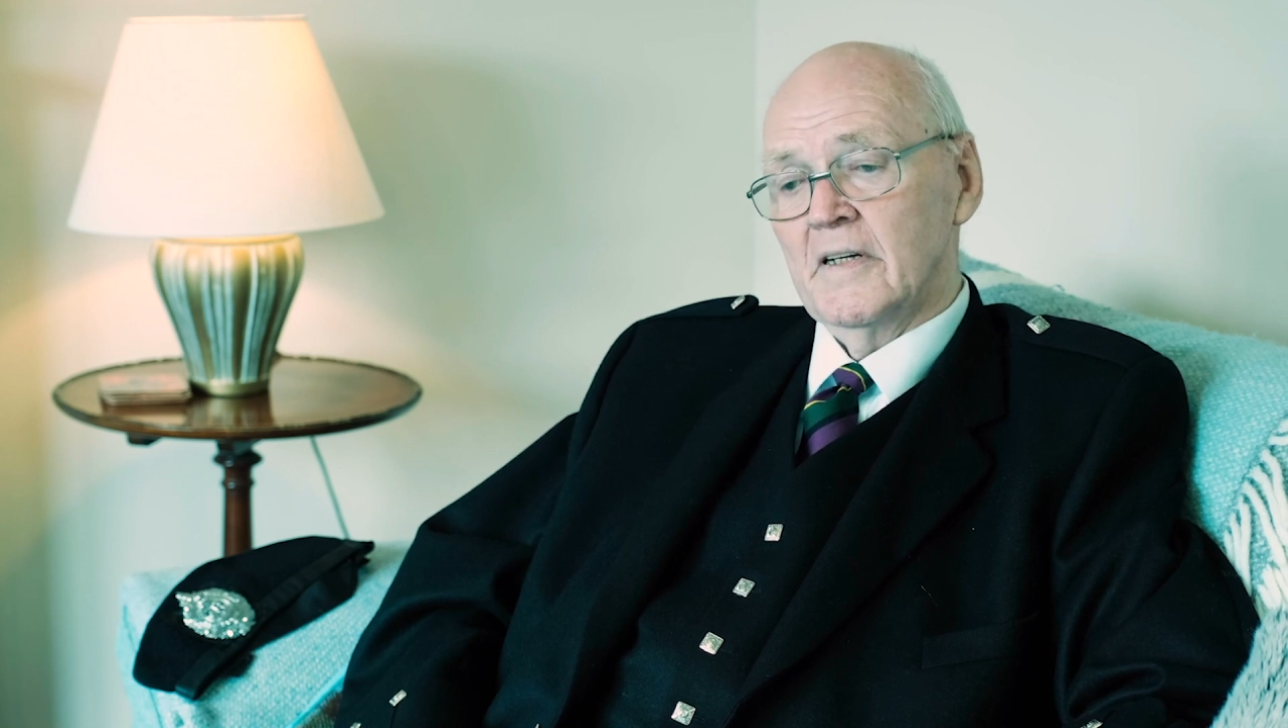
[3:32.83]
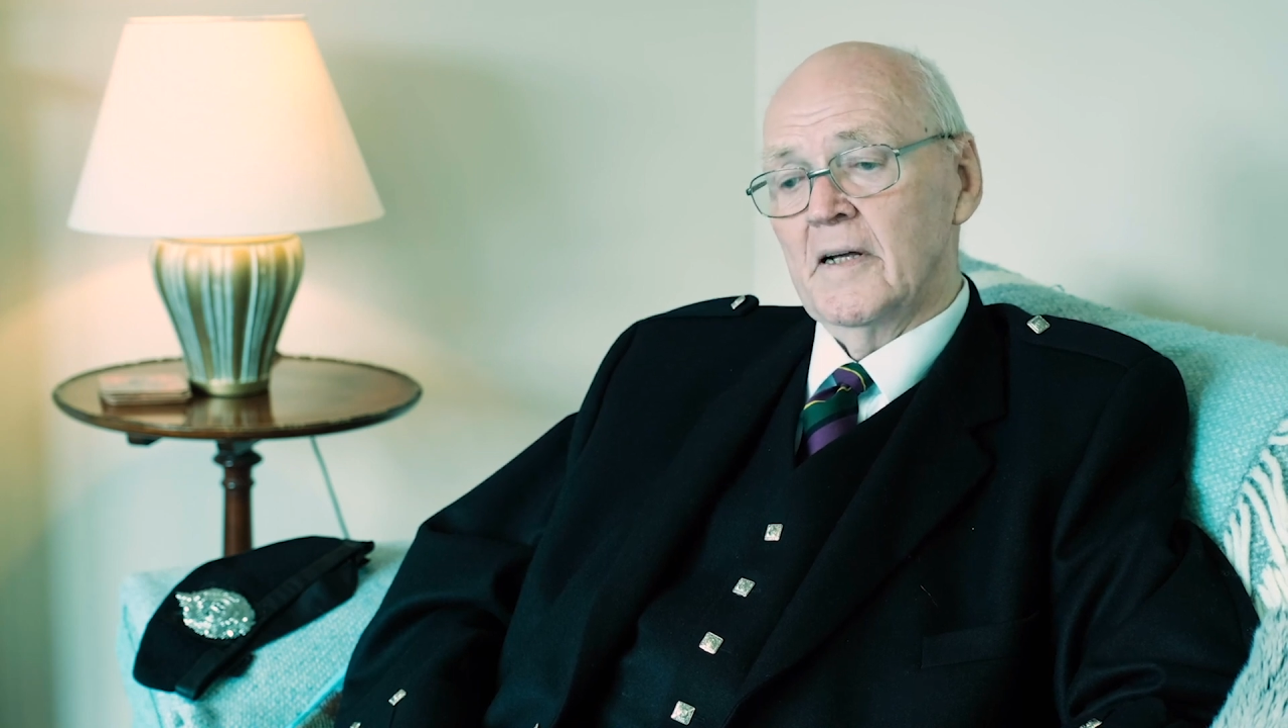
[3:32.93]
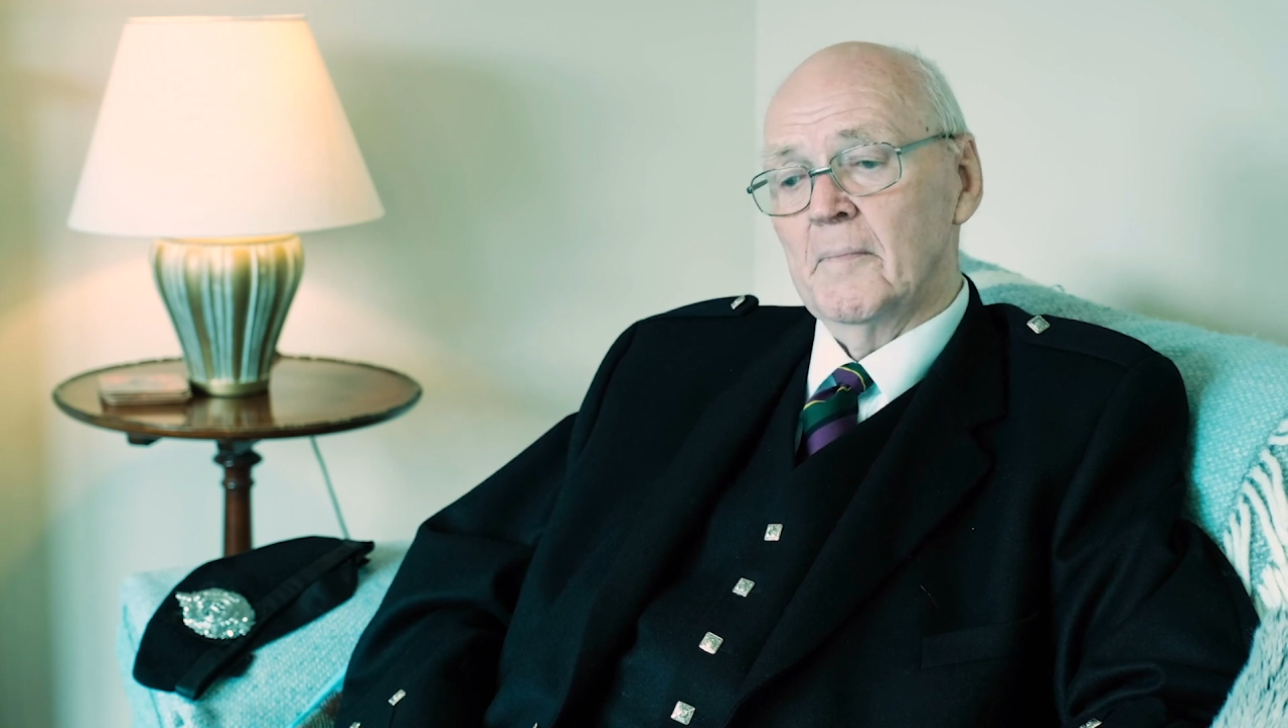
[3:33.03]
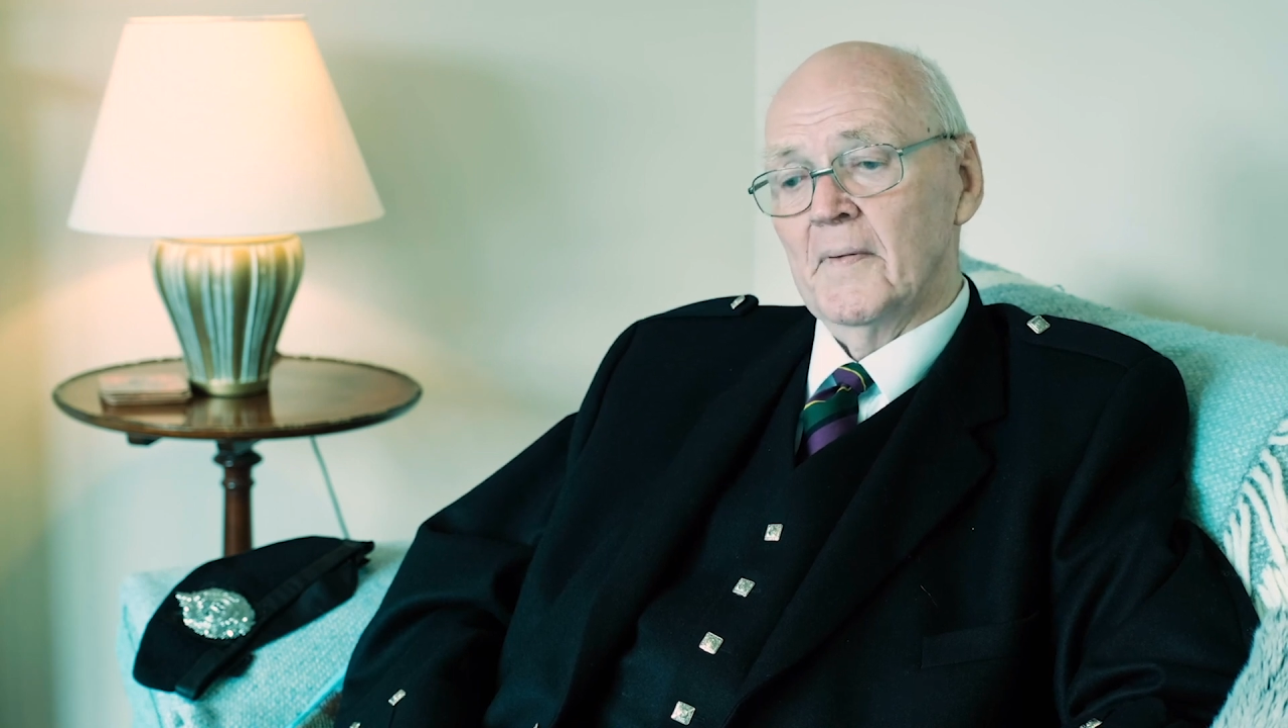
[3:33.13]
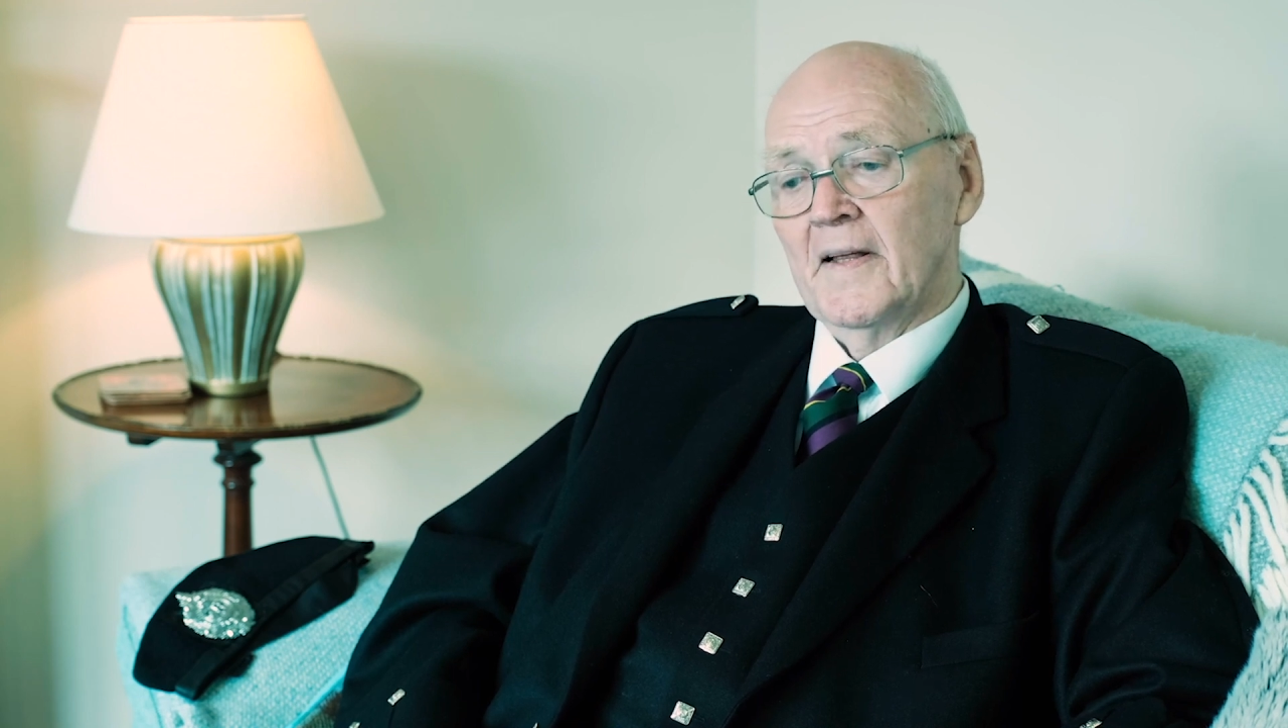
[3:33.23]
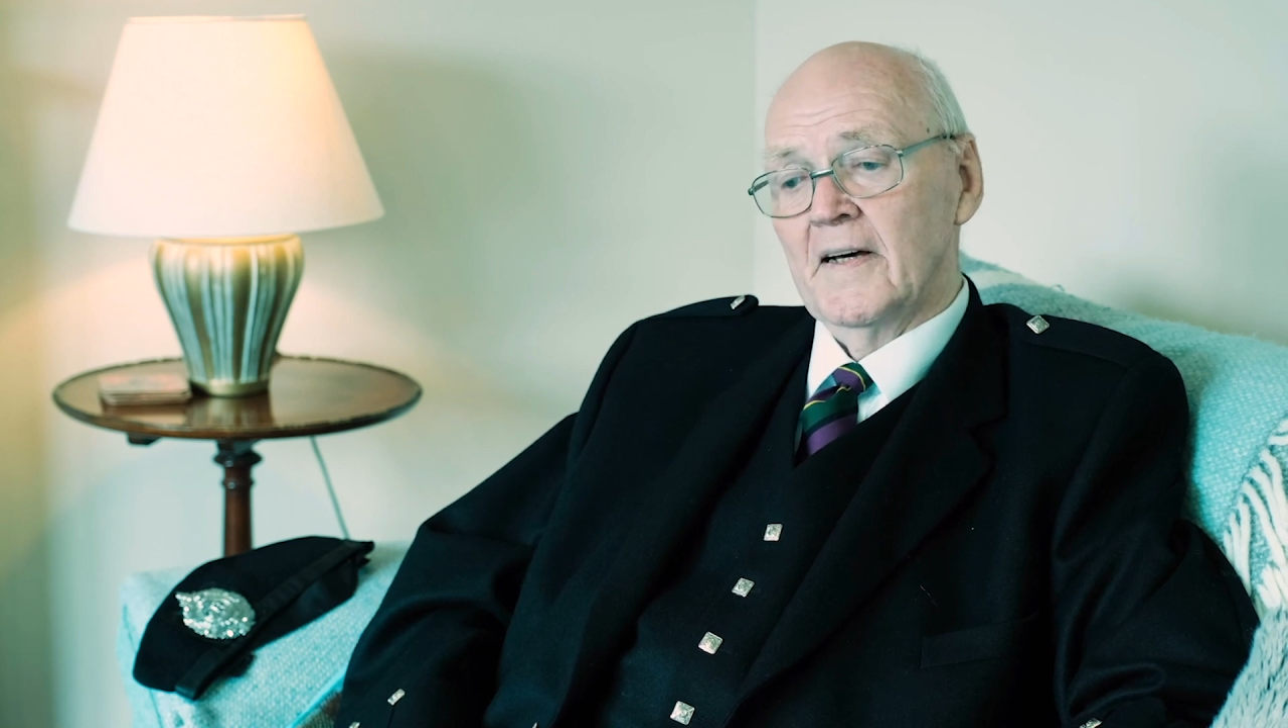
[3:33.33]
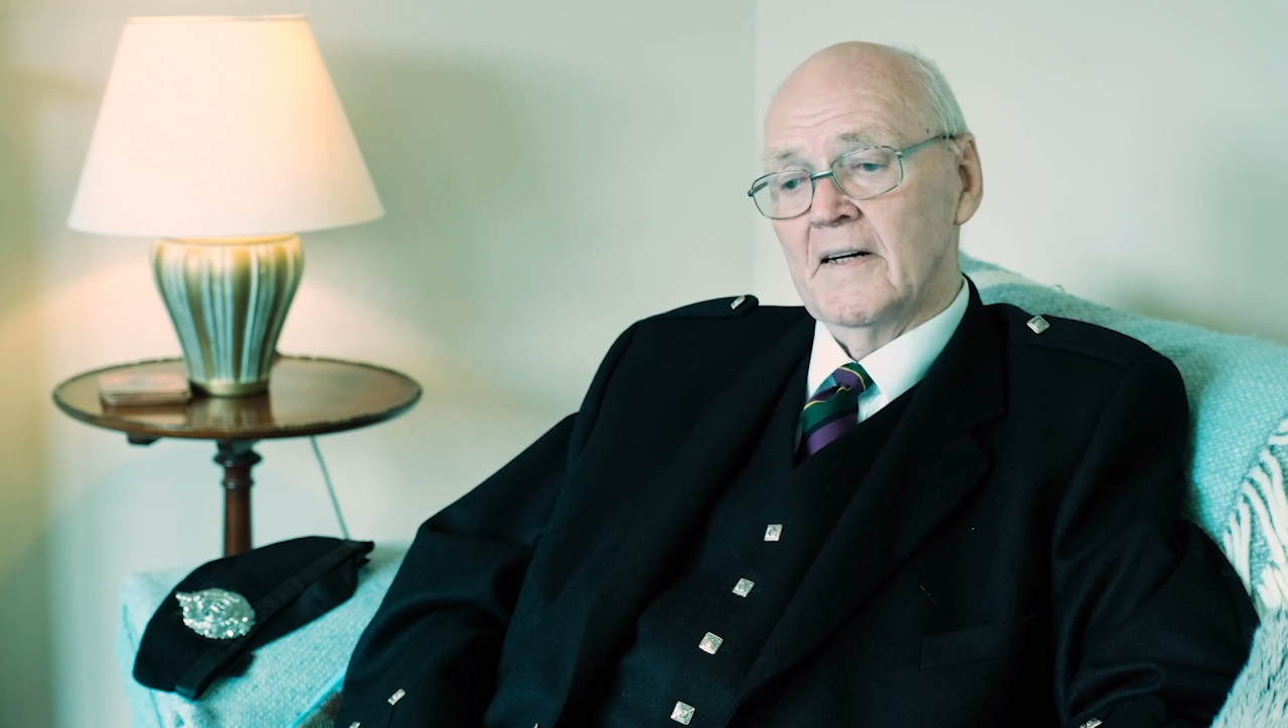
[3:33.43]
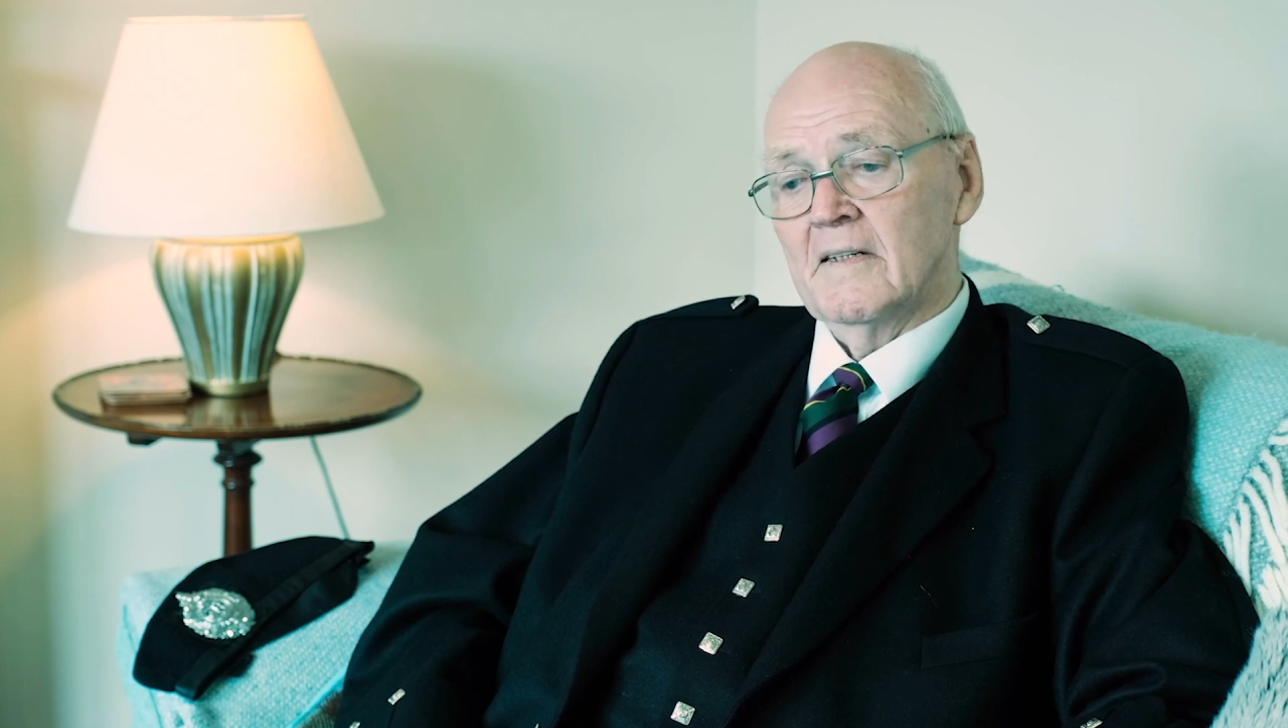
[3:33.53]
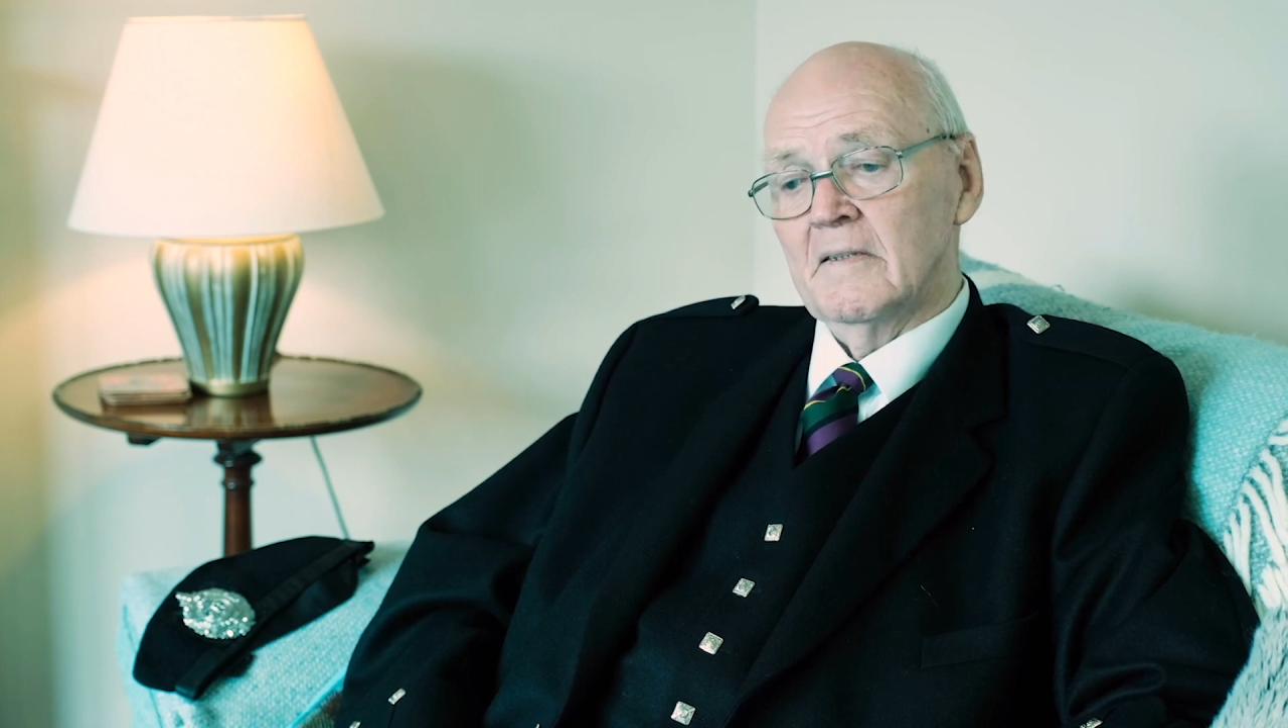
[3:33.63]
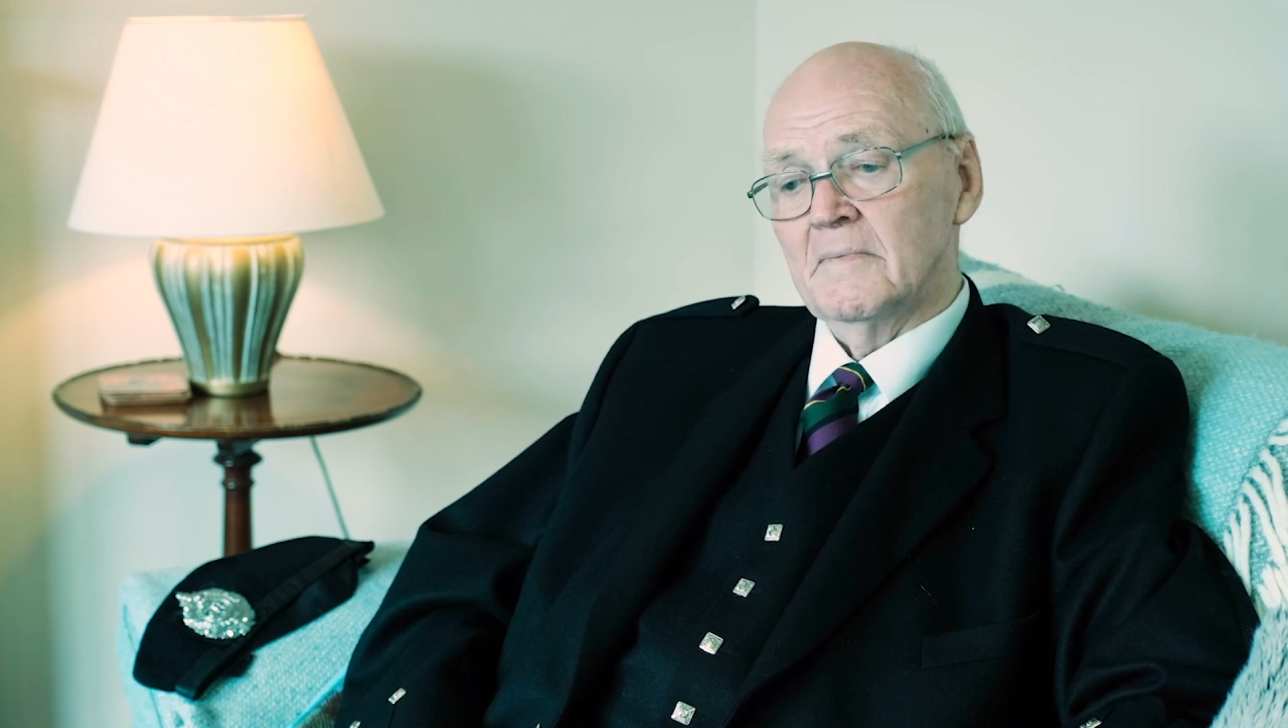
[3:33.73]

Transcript: great player,